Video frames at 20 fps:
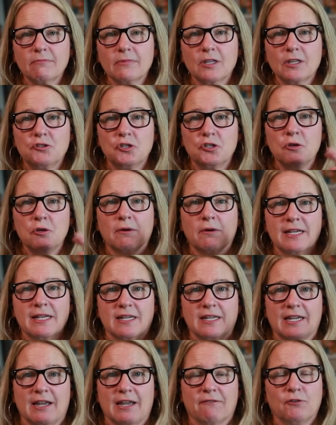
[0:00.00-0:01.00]
so you guys
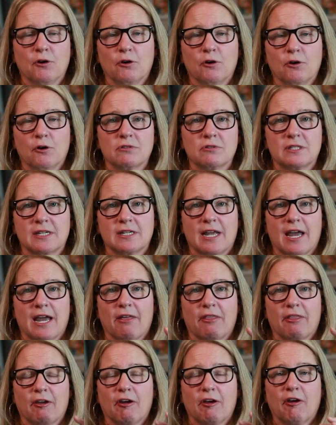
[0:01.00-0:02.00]
can get photos
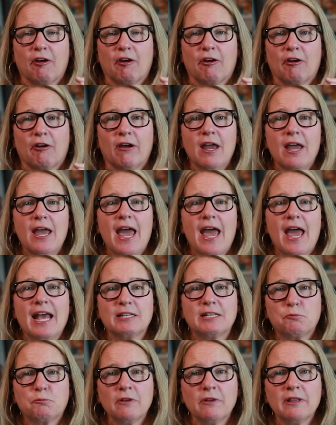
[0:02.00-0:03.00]
together.
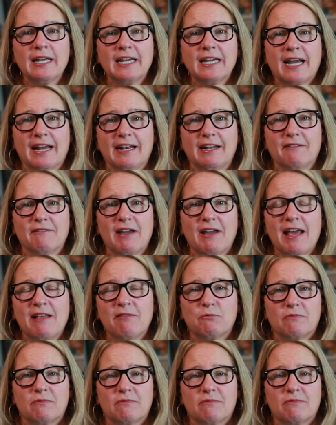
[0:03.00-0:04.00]
It's really kind of
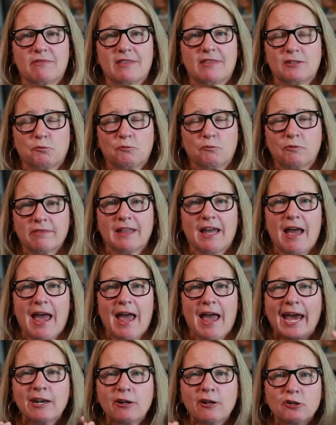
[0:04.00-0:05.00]
the
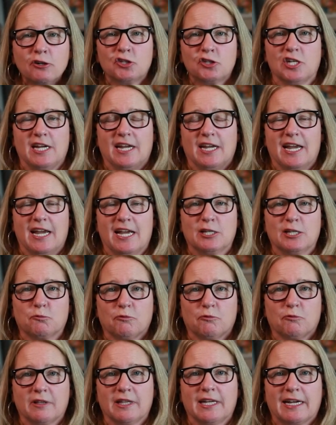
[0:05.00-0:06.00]
energy is
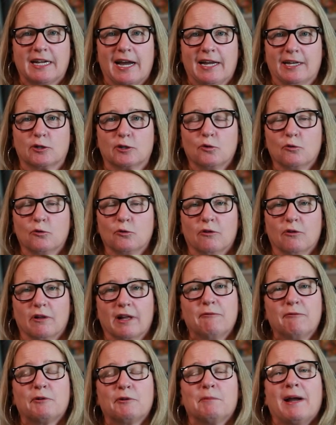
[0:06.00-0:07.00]
really kind of cool.
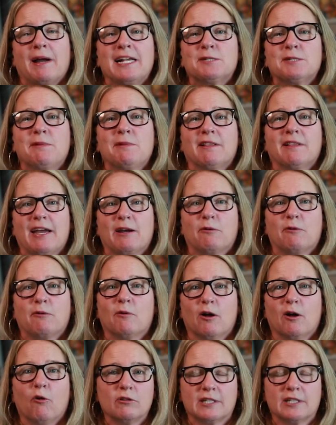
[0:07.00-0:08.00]
It reminds me like what
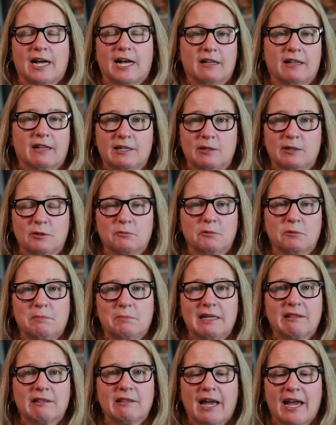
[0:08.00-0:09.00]
old Hollywood would
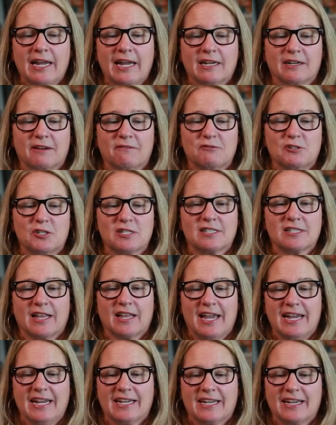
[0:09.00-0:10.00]
be like, of just
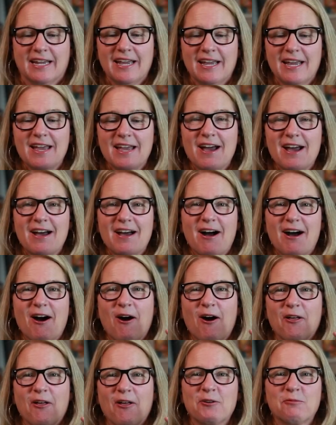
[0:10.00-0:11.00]
like
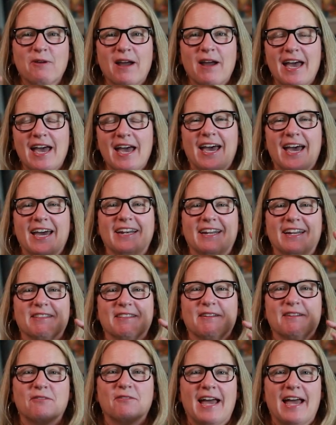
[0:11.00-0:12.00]
all the red and
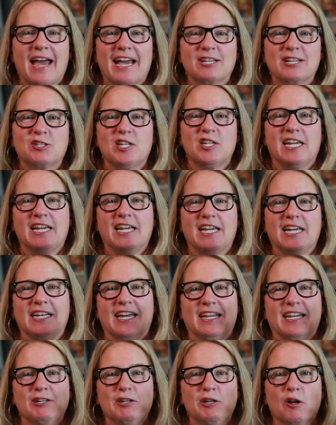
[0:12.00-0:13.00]
the flashing,
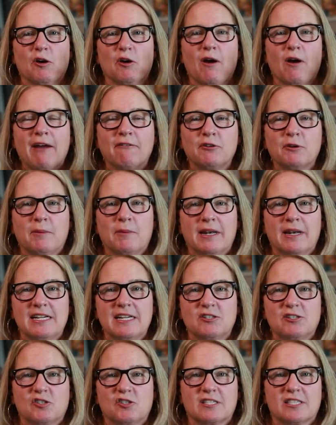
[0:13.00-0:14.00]
and
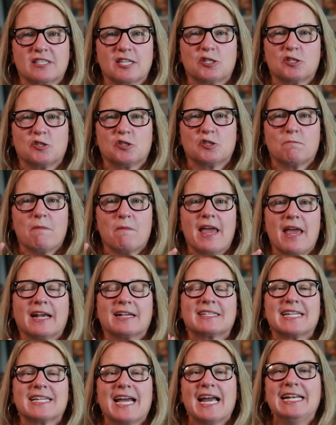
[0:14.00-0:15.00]
everybody's just this
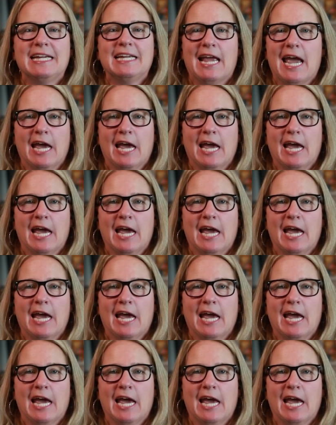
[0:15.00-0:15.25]
exciting